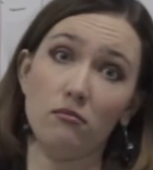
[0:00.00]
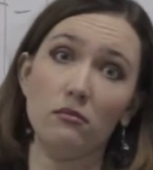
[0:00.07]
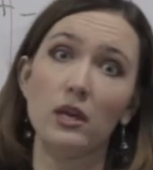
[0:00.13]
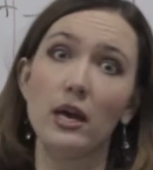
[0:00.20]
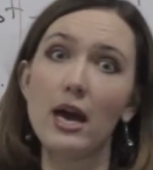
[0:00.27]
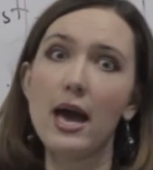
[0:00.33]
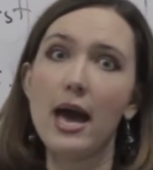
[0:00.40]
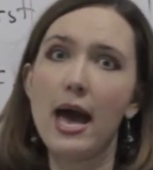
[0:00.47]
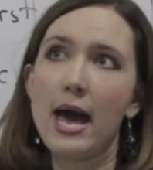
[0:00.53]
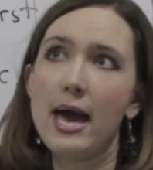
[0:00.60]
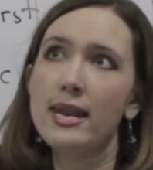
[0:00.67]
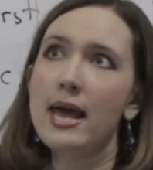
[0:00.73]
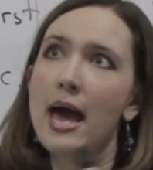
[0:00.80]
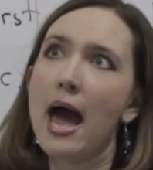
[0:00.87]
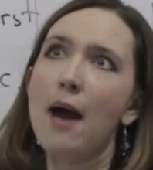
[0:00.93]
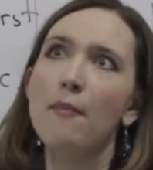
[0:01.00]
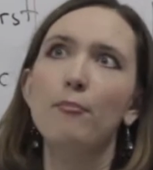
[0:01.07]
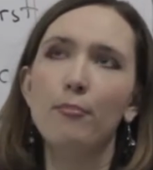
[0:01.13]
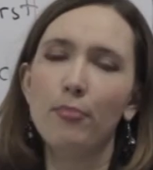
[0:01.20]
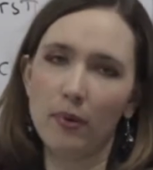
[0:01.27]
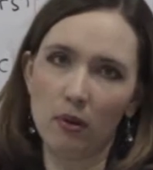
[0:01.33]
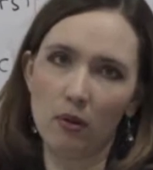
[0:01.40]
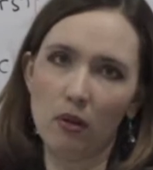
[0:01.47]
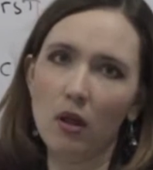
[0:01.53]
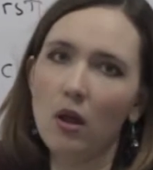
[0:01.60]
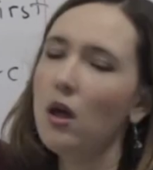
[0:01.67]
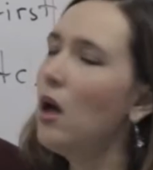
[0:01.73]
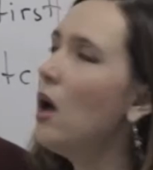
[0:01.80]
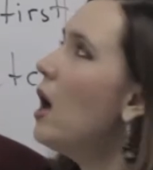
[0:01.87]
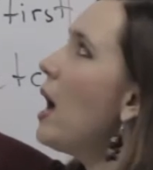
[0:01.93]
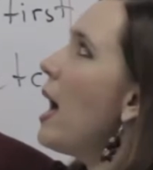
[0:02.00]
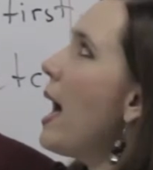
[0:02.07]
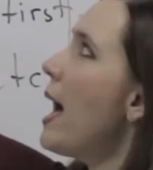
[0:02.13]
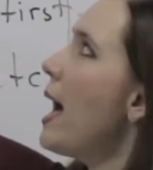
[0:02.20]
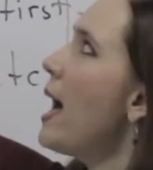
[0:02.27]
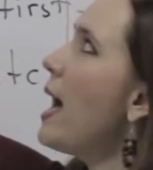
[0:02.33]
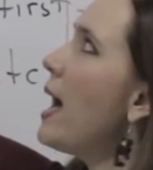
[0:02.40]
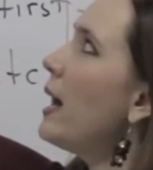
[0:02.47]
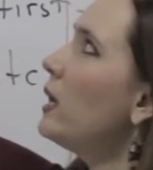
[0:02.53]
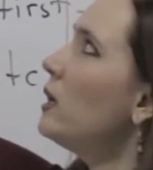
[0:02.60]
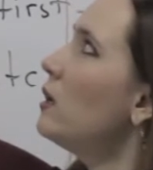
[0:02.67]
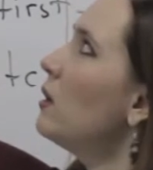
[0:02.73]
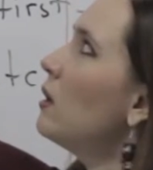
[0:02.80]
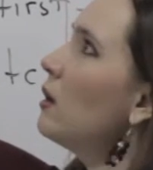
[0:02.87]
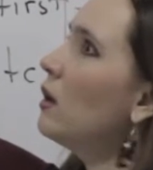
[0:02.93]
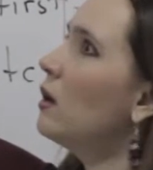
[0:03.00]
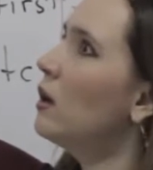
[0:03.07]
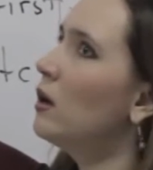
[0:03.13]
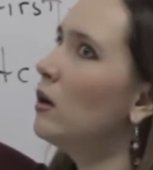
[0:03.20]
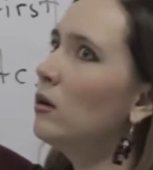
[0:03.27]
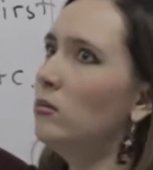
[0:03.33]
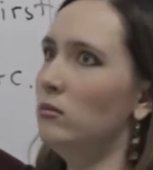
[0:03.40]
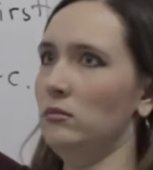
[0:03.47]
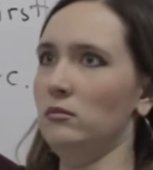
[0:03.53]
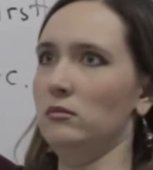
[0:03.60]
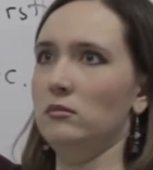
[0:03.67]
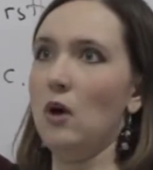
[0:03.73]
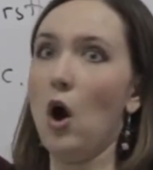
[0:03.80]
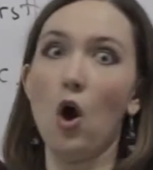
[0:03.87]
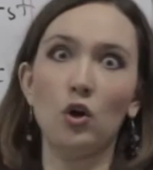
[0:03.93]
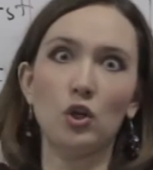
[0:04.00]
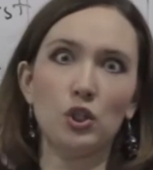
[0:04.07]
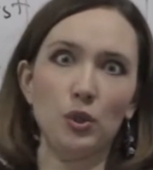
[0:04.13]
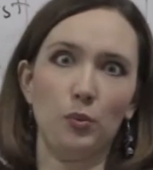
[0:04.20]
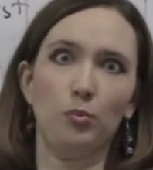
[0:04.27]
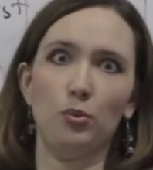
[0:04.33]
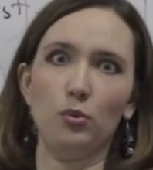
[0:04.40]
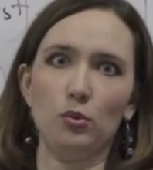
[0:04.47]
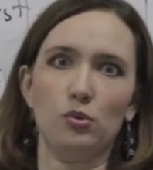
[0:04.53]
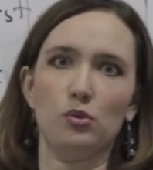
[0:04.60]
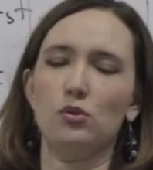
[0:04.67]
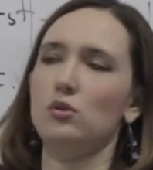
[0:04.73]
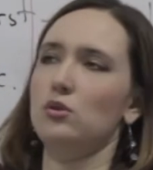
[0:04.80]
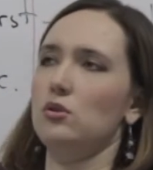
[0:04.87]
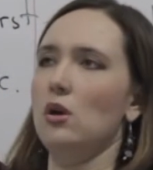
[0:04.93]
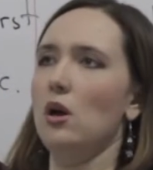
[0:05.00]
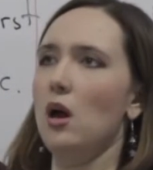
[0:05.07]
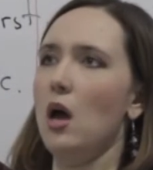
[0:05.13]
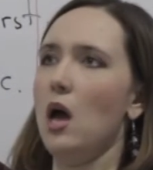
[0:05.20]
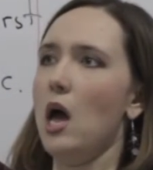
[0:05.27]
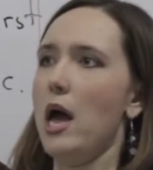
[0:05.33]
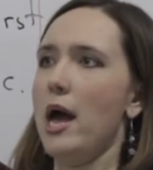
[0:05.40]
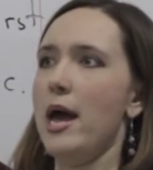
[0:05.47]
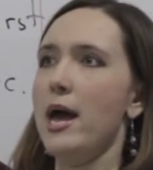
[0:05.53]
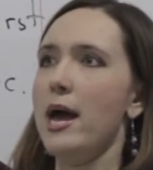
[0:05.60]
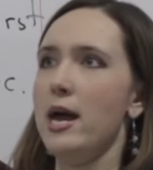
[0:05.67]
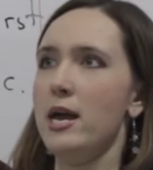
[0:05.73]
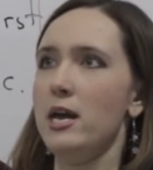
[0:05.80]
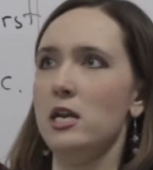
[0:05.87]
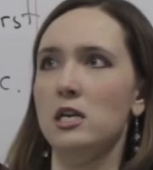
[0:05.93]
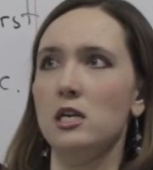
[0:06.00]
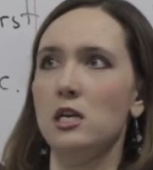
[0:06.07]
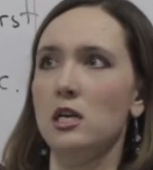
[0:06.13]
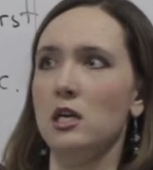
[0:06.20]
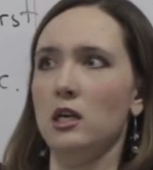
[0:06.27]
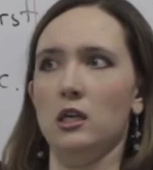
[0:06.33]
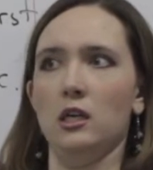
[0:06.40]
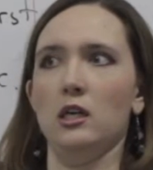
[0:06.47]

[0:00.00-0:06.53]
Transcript: Yeah, an apple, an octopus, an